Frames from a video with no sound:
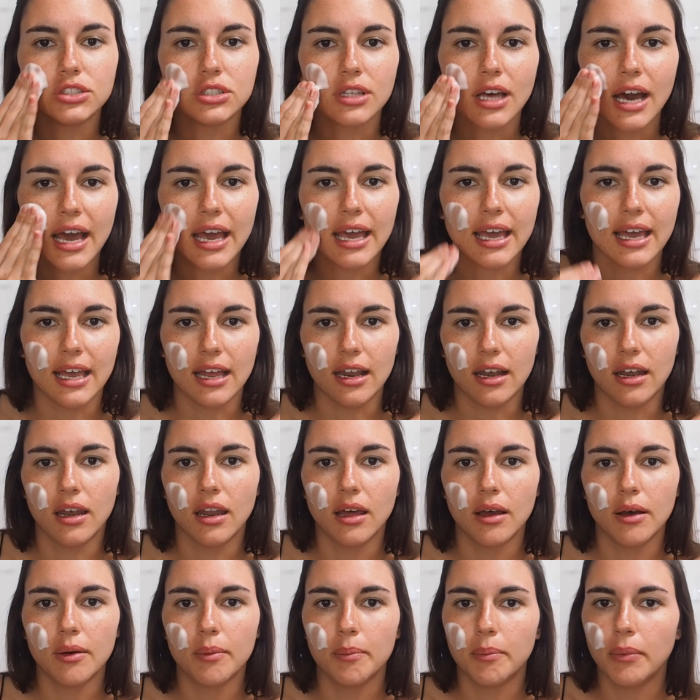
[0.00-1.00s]
that in,
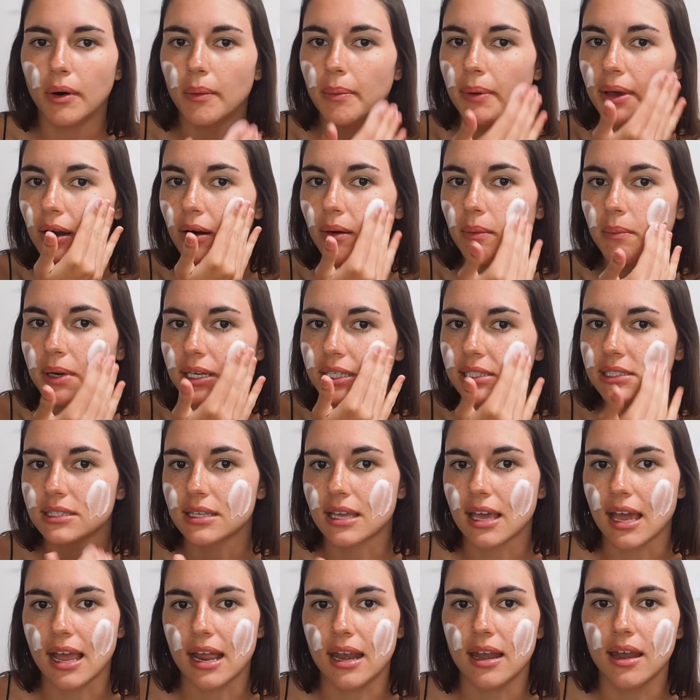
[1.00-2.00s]
pop it on my
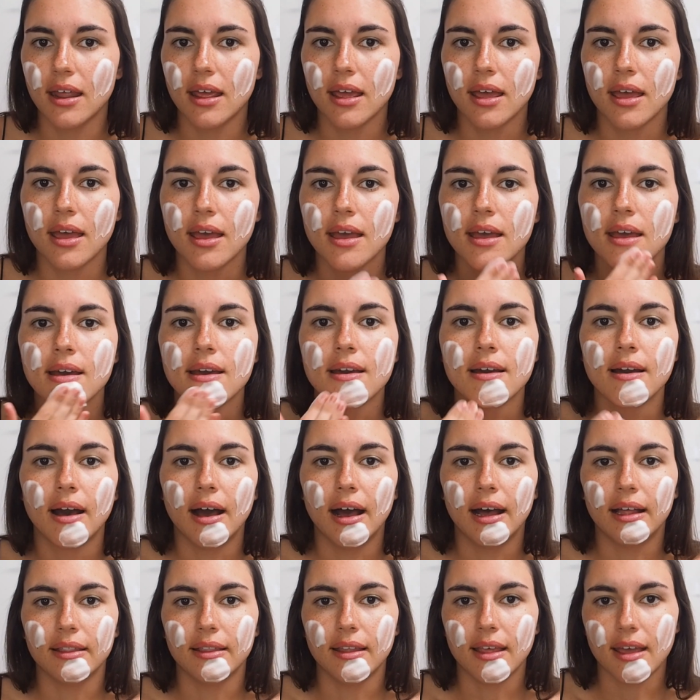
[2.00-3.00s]
skin
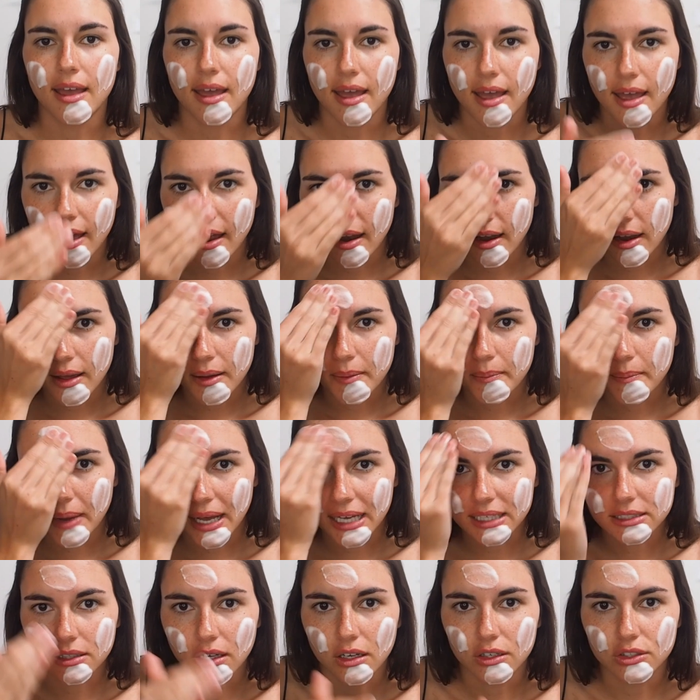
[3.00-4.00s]
and then
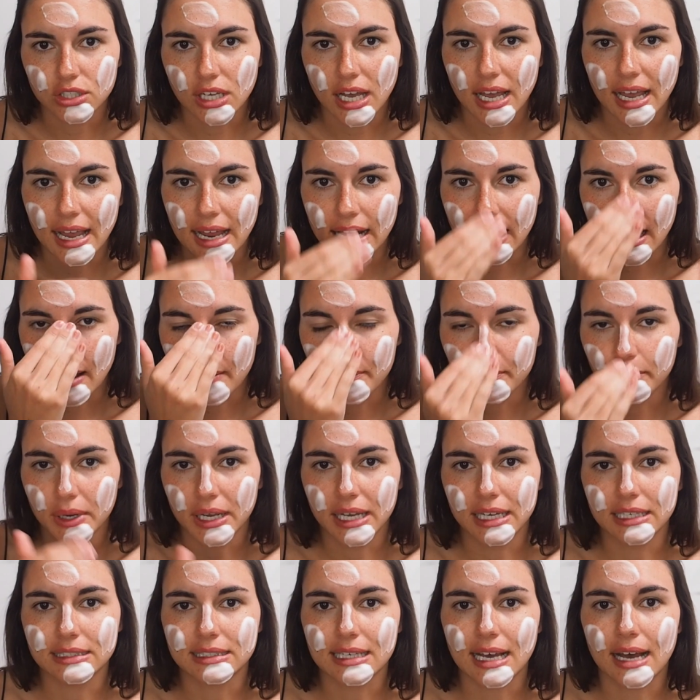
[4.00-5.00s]
massage that in and
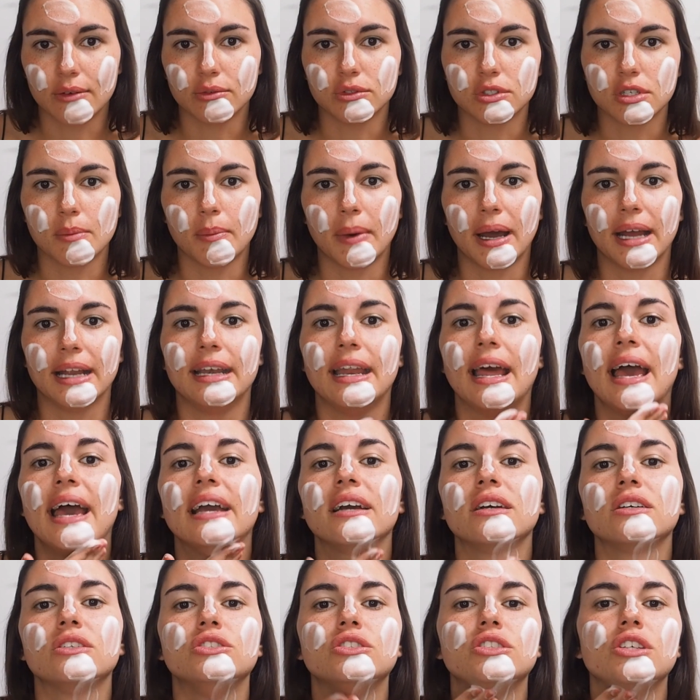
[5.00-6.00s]
bring it down to my
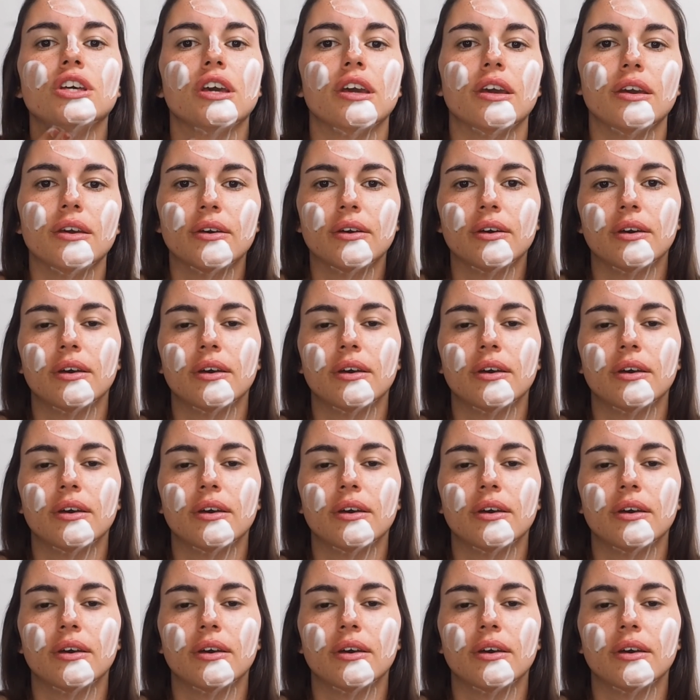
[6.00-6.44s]
neck too.